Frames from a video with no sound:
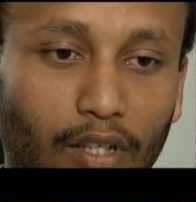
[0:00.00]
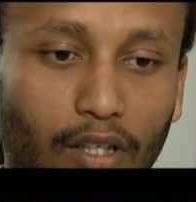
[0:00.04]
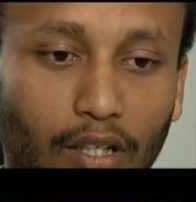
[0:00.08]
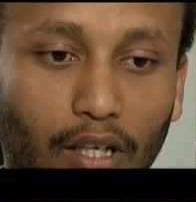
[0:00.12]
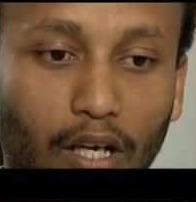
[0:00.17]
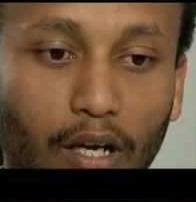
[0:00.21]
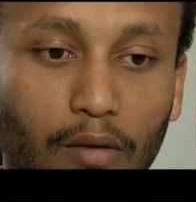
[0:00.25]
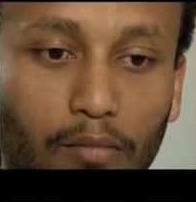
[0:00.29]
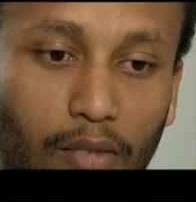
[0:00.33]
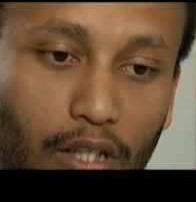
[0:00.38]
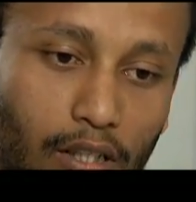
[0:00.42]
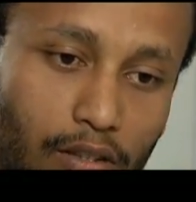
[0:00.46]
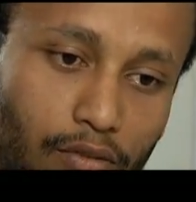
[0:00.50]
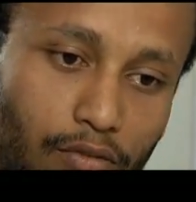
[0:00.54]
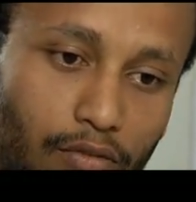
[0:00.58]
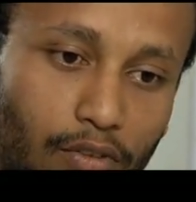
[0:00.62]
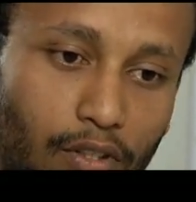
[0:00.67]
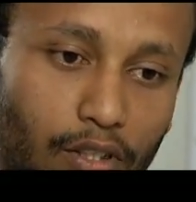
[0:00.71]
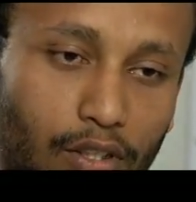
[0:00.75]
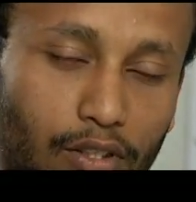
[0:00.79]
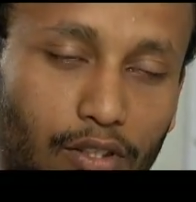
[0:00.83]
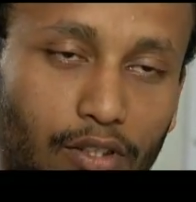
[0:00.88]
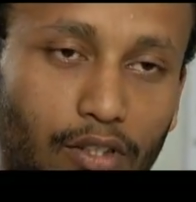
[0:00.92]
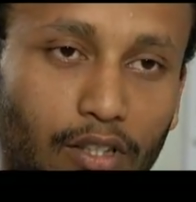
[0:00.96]
I'm not
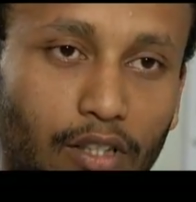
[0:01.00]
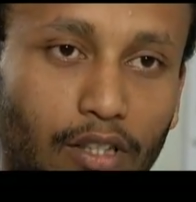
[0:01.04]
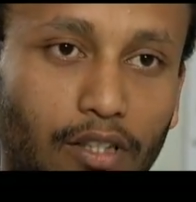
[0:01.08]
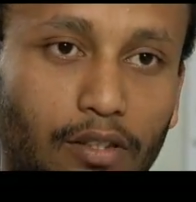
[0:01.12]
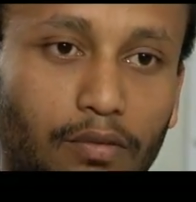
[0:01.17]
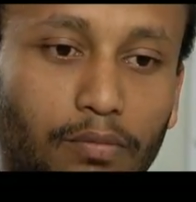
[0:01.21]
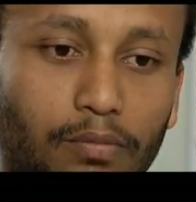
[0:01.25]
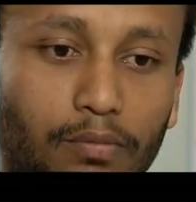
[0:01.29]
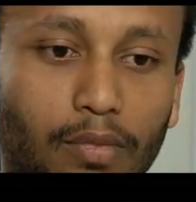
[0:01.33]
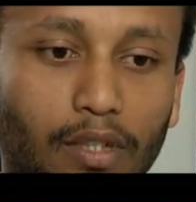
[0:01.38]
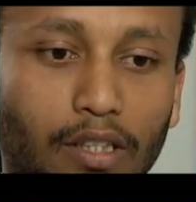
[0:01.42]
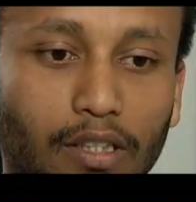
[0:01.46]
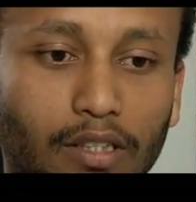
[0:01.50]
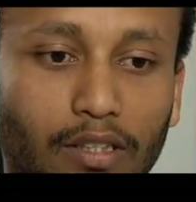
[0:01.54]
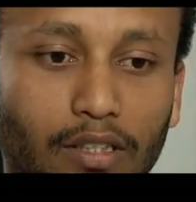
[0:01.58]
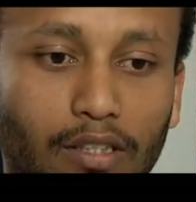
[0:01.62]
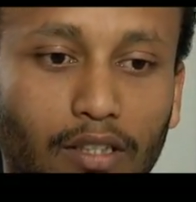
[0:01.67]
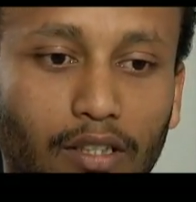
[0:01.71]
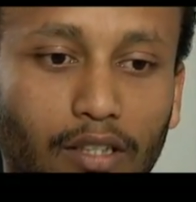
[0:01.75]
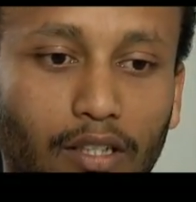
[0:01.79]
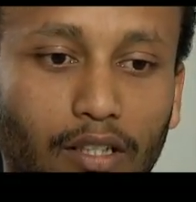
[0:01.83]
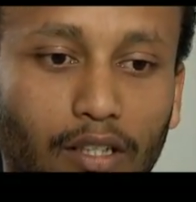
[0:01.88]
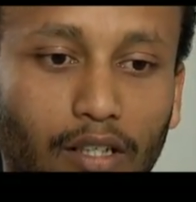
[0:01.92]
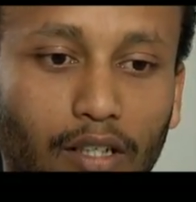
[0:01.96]
finished yet,
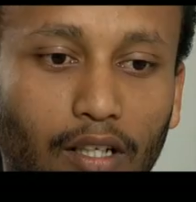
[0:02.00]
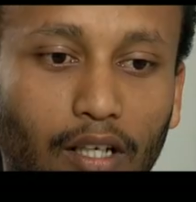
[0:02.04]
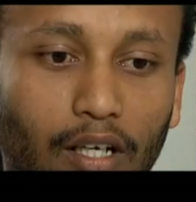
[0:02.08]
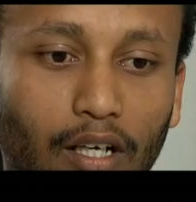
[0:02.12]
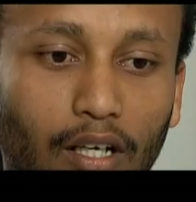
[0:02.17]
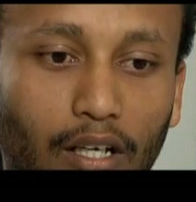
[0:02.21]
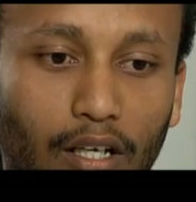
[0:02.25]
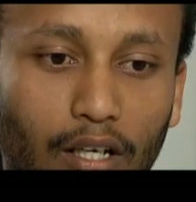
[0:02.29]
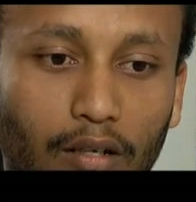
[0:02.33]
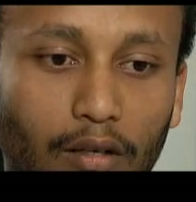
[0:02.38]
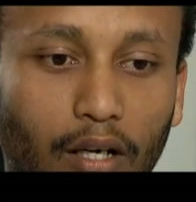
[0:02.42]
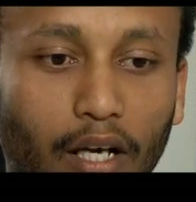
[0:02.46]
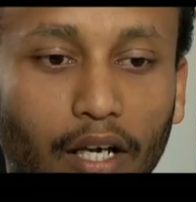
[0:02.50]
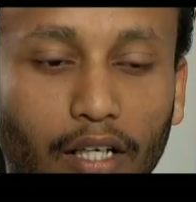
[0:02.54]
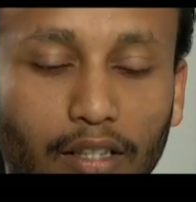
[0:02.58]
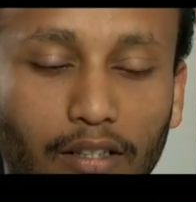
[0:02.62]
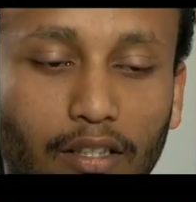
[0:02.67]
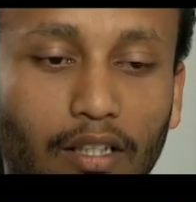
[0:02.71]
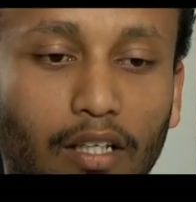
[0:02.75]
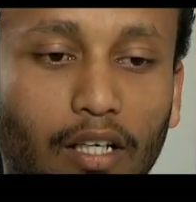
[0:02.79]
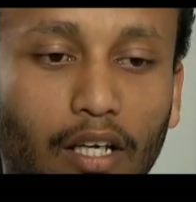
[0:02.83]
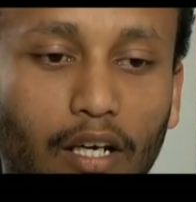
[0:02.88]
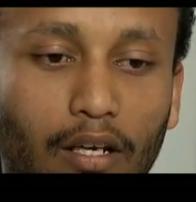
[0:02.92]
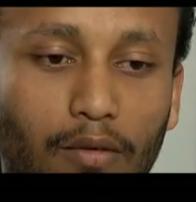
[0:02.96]
but I
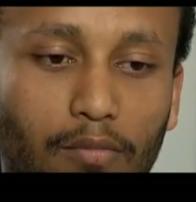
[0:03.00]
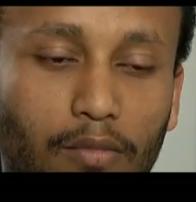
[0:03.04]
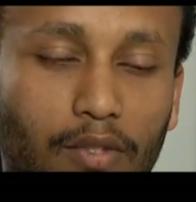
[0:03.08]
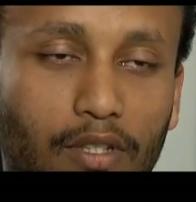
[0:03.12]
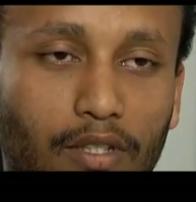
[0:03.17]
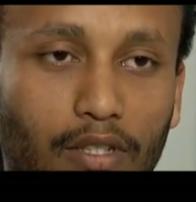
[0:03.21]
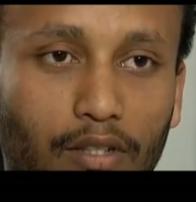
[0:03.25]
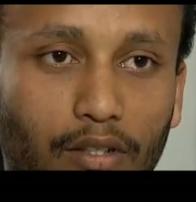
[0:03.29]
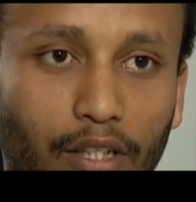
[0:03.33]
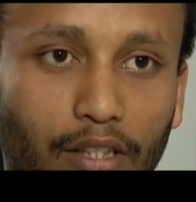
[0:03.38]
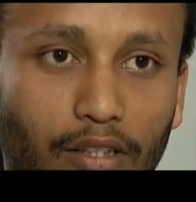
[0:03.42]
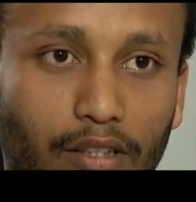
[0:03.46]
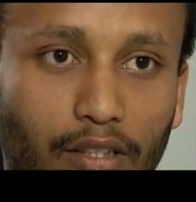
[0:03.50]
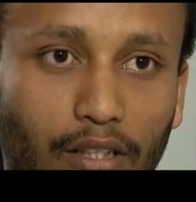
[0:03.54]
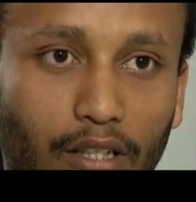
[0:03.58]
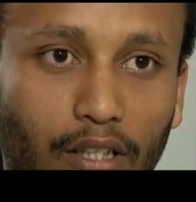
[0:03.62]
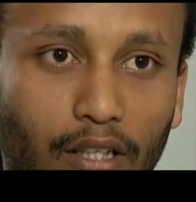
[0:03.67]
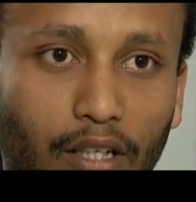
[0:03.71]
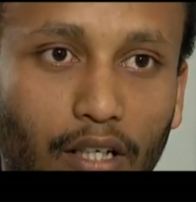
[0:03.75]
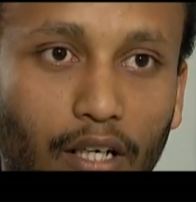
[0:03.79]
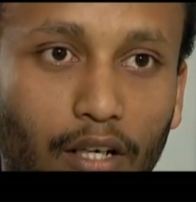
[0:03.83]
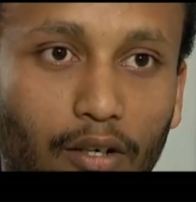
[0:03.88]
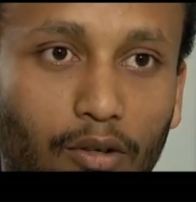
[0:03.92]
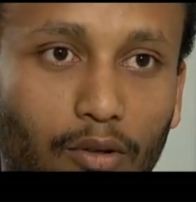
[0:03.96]
think I'm in the right
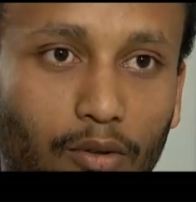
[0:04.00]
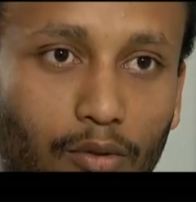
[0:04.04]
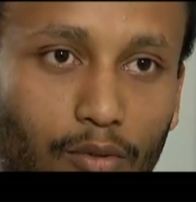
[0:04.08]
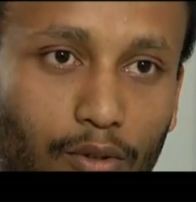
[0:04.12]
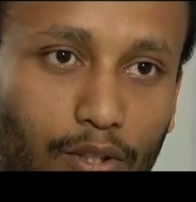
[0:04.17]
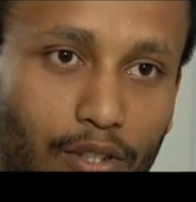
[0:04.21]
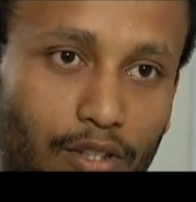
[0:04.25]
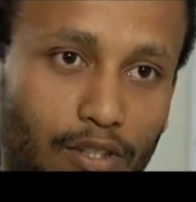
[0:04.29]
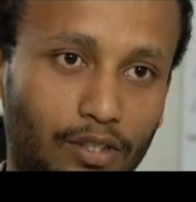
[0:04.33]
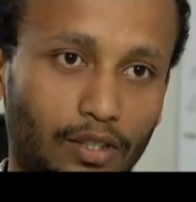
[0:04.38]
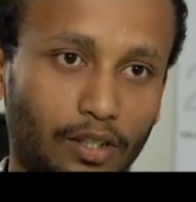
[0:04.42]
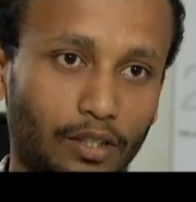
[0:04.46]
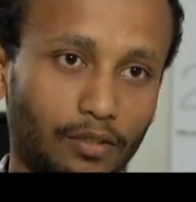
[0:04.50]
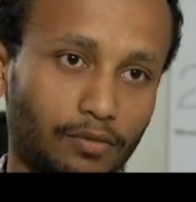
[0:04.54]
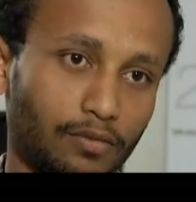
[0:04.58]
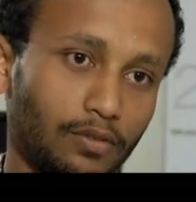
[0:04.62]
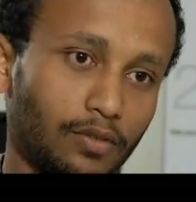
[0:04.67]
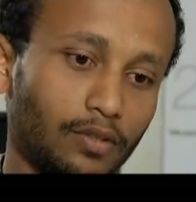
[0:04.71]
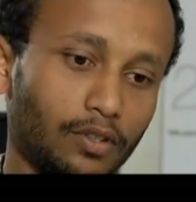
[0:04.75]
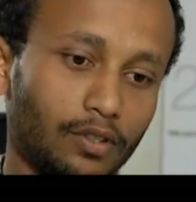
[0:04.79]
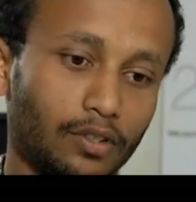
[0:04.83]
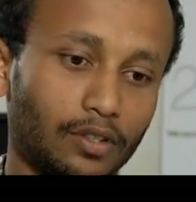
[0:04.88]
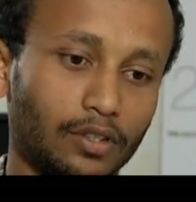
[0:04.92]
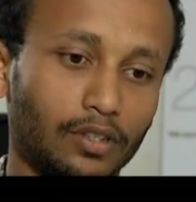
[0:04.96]
track. I always strive
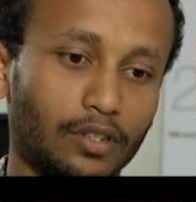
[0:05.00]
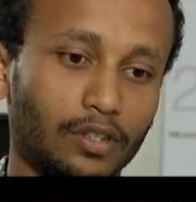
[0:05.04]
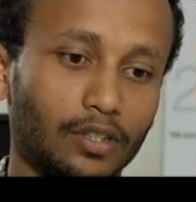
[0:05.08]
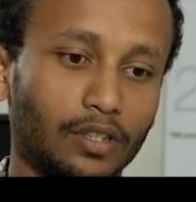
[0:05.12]
for